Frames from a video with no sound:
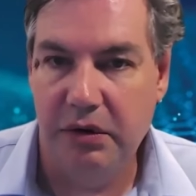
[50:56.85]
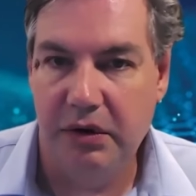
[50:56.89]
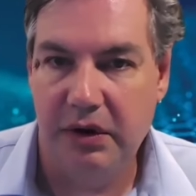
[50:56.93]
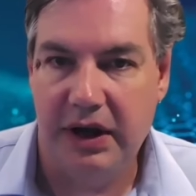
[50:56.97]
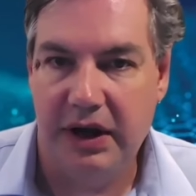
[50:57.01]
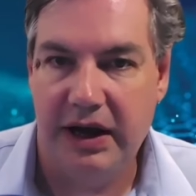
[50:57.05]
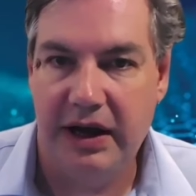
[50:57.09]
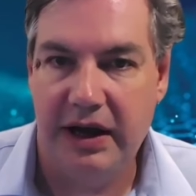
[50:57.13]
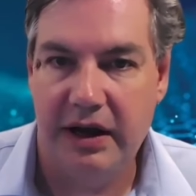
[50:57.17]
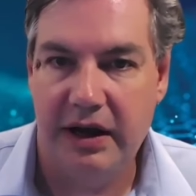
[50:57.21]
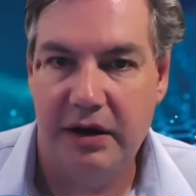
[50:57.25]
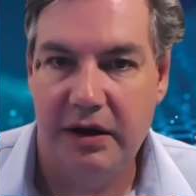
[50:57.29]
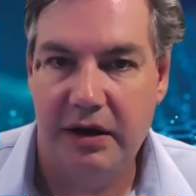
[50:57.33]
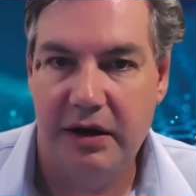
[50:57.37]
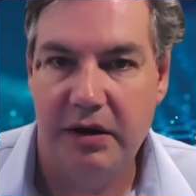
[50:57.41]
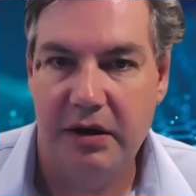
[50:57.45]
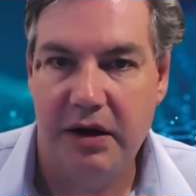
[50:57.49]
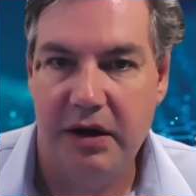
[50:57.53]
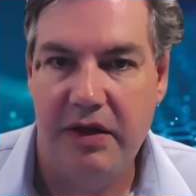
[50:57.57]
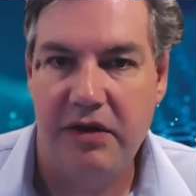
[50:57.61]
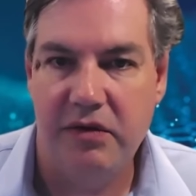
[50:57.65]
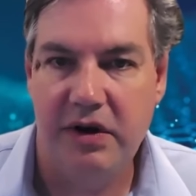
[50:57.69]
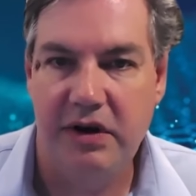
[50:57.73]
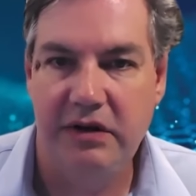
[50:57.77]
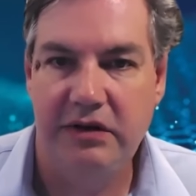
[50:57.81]

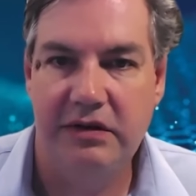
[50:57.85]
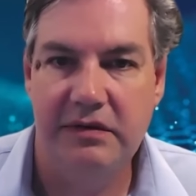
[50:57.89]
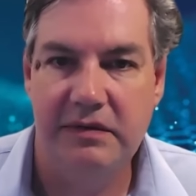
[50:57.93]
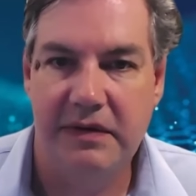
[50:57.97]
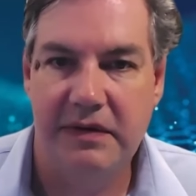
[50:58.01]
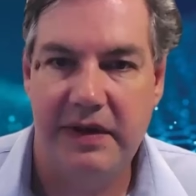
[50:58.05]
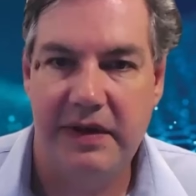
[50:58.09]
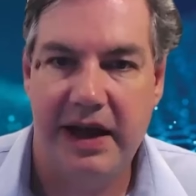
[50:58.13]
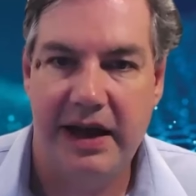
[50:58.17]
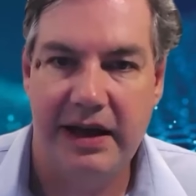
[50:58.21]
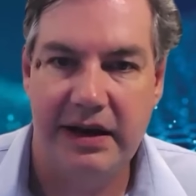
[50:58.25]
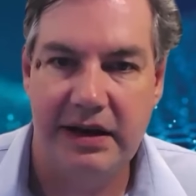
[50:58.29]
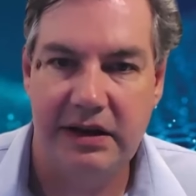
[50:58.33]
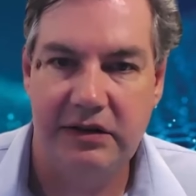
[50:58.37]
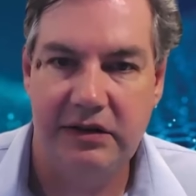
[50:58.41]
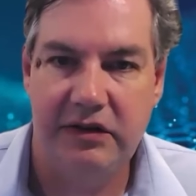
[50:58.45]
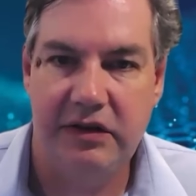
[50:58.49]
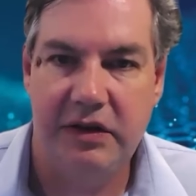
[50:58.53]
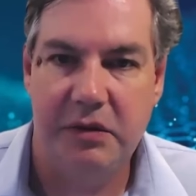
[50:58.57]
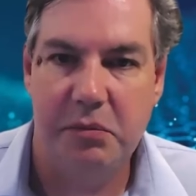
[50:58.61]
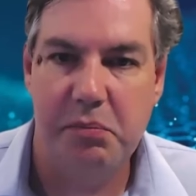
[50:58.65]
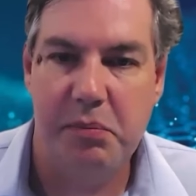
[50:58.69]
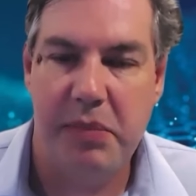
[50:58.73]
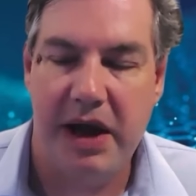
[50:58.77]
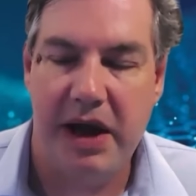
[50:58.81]
And the reason for that is
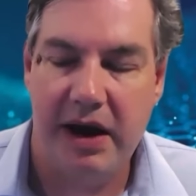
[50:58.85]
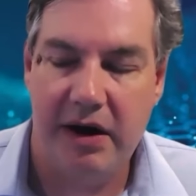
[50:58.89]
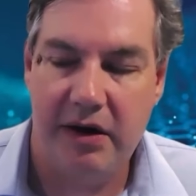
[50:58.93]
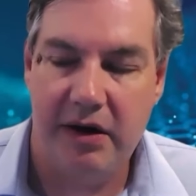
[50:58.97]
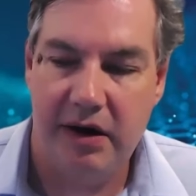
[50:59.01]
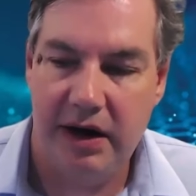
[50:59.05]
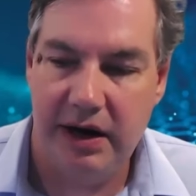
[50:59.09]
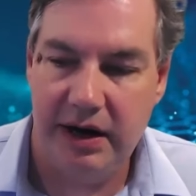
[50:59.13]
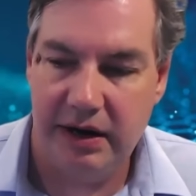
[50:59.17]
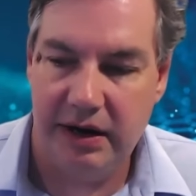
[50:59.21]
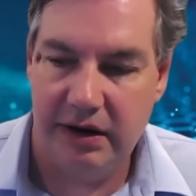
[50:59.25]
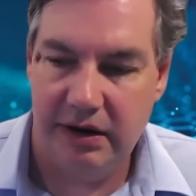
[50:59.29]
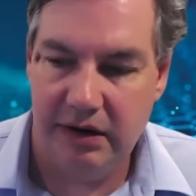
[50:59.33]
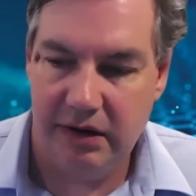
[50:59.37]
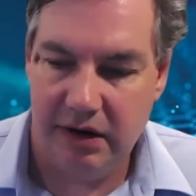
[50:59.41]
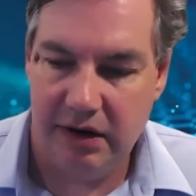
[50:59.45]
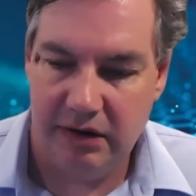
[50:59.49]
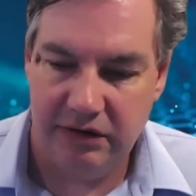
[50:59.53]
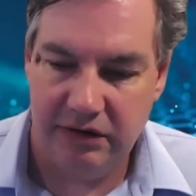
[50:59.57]
the barrier